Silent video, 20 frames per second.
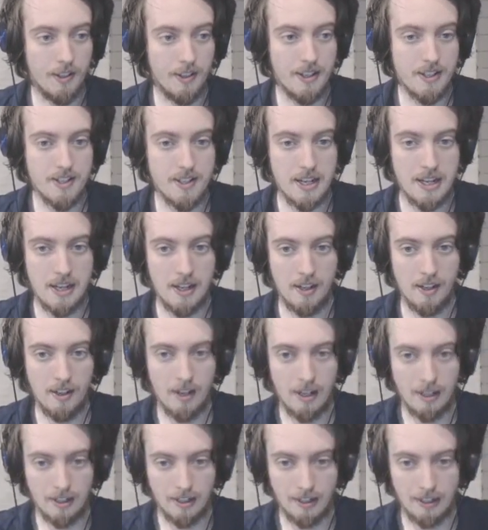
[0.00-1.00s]
this here
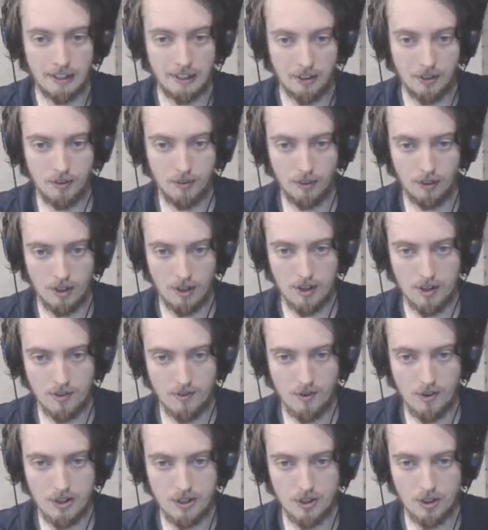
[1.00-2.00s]
and click
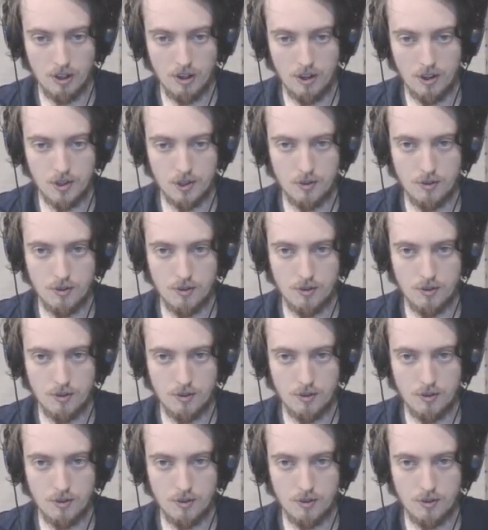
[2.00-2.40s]
find your last